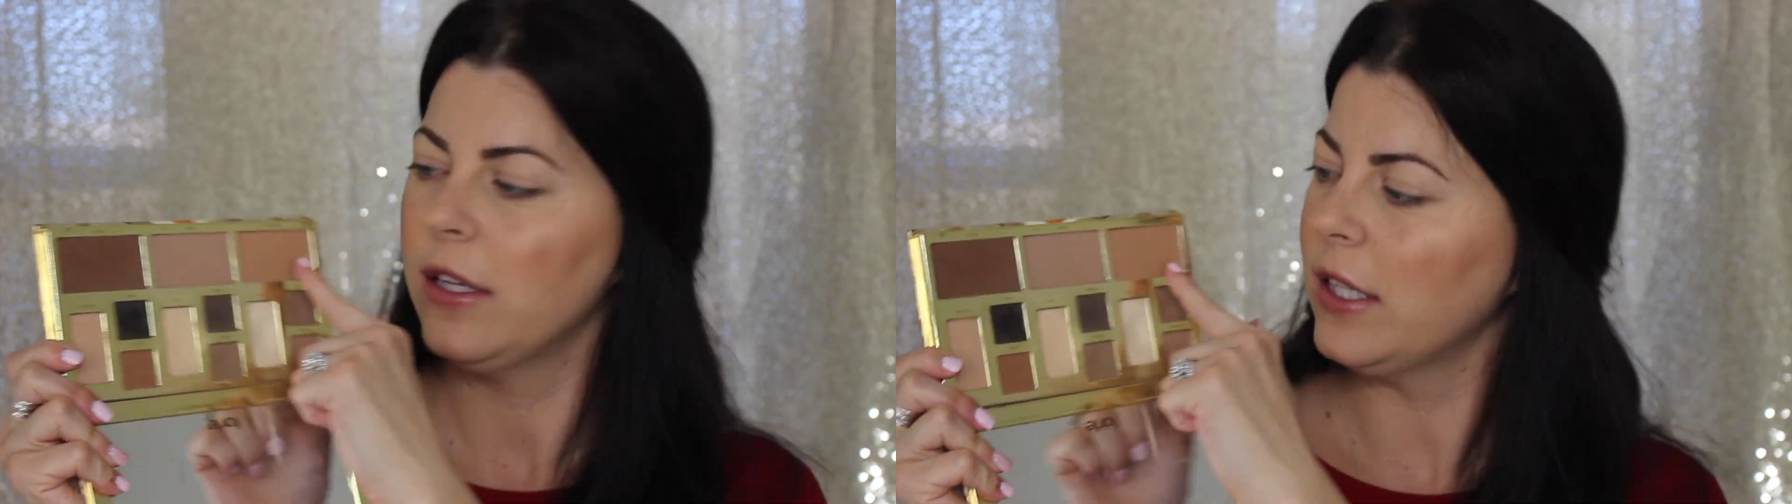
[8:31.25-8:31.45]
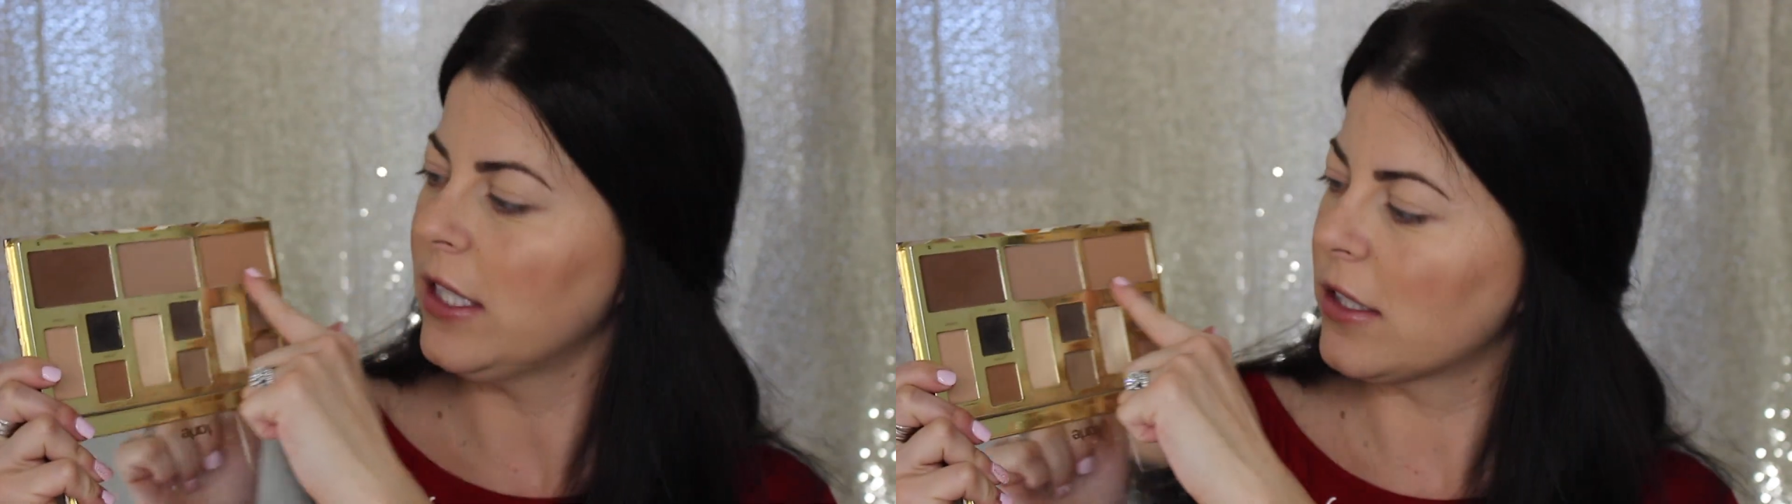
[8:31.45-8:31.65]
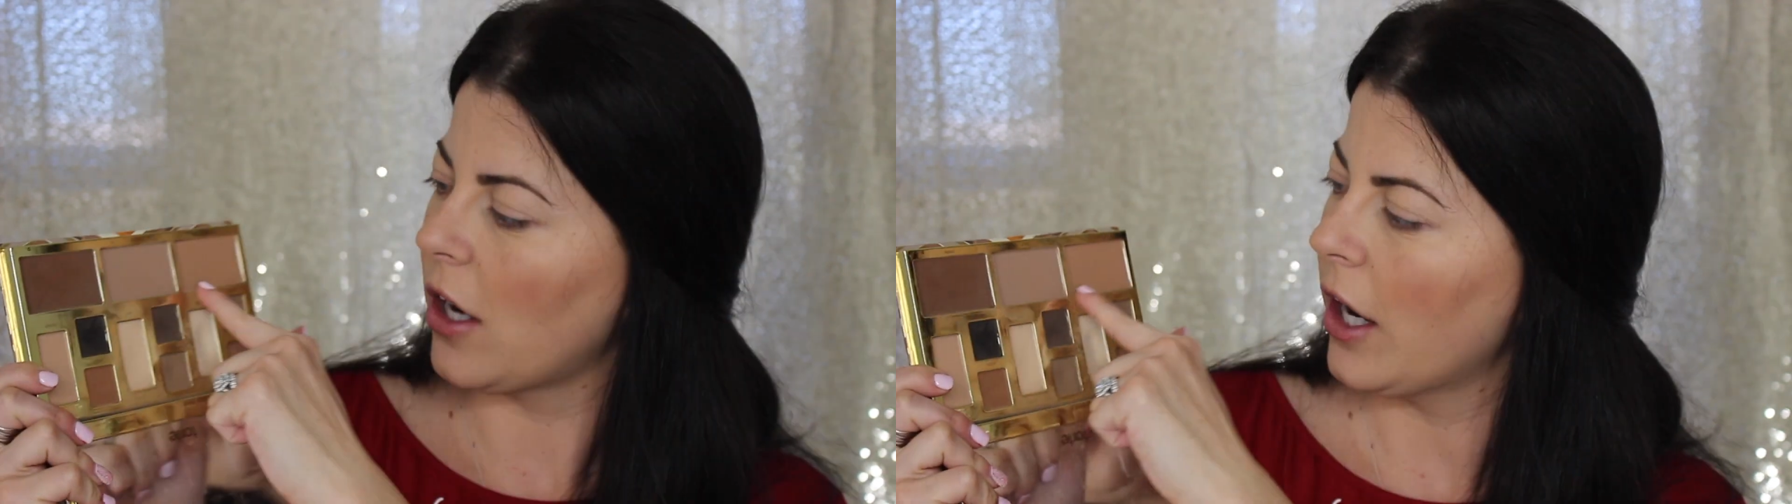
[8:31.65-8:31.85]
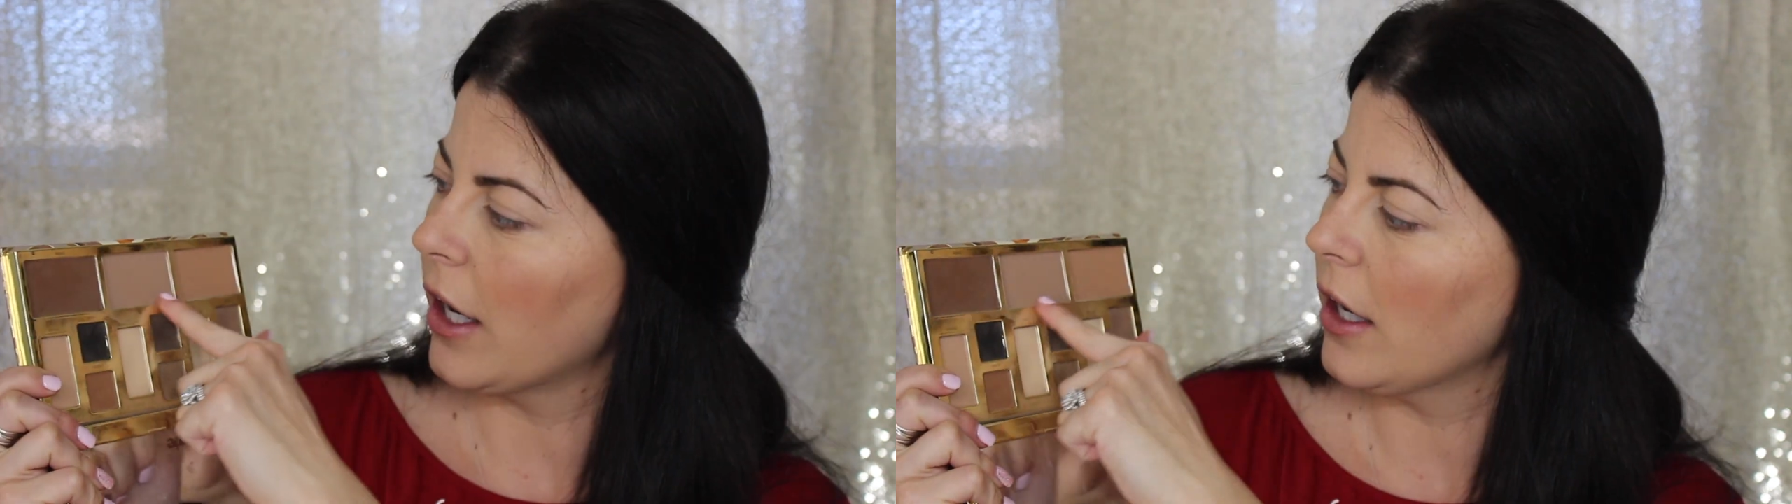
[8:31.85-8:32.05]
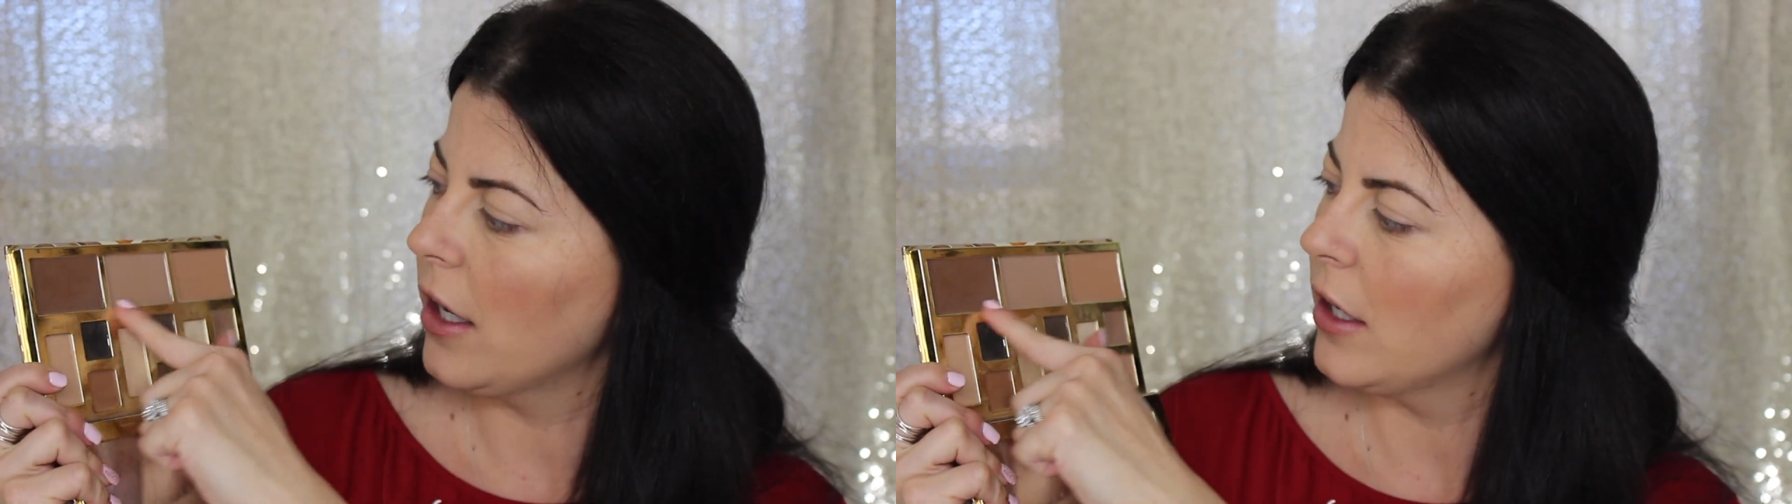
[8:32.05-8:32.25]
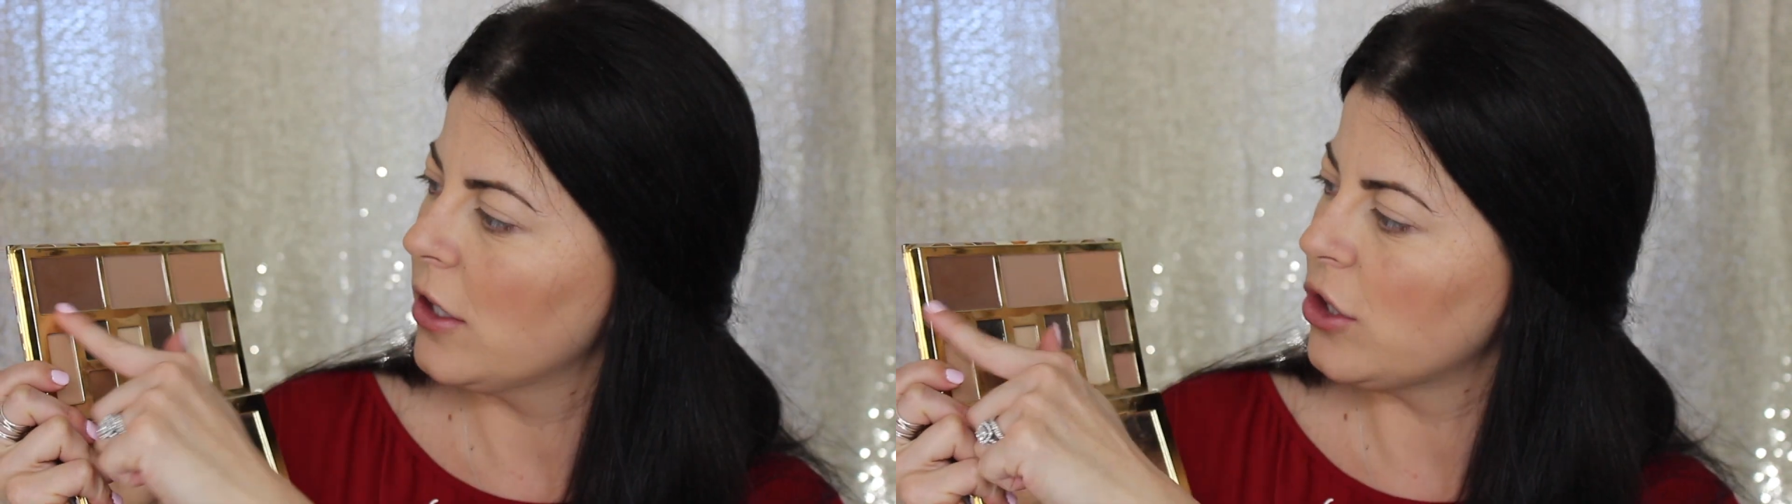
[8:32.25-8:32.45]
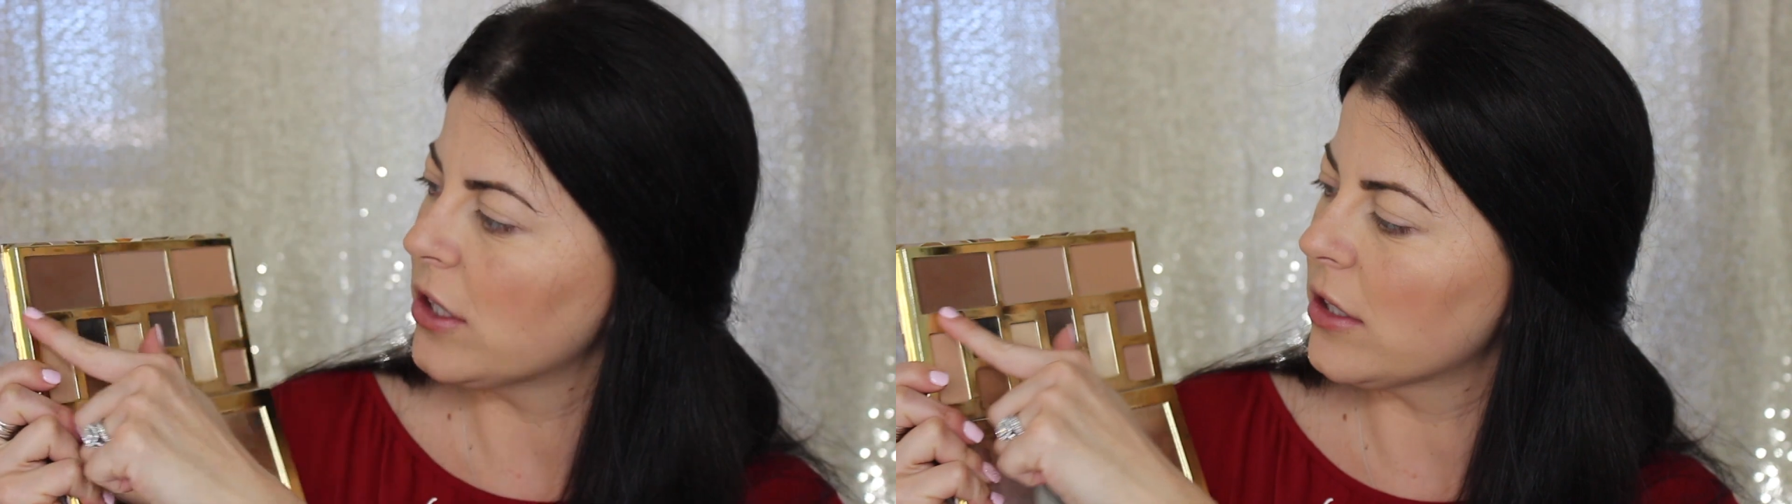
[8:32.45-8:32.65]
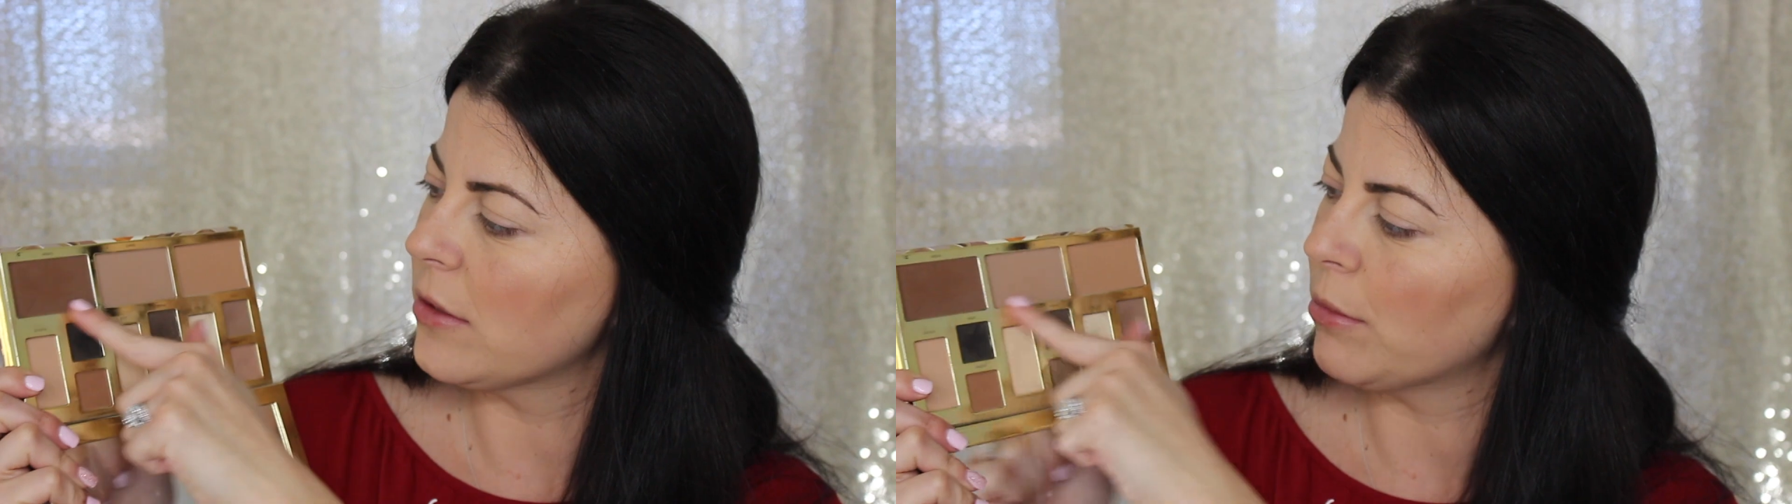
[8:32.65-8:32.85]
These are
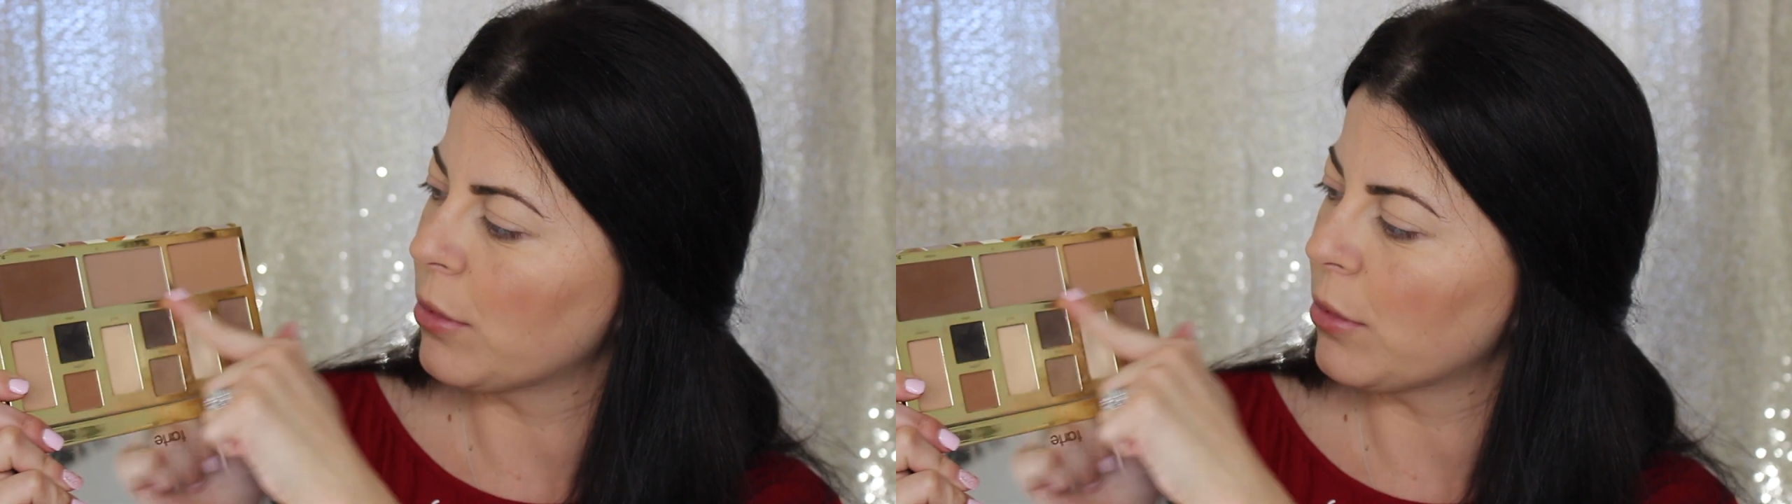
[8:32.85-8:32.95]
just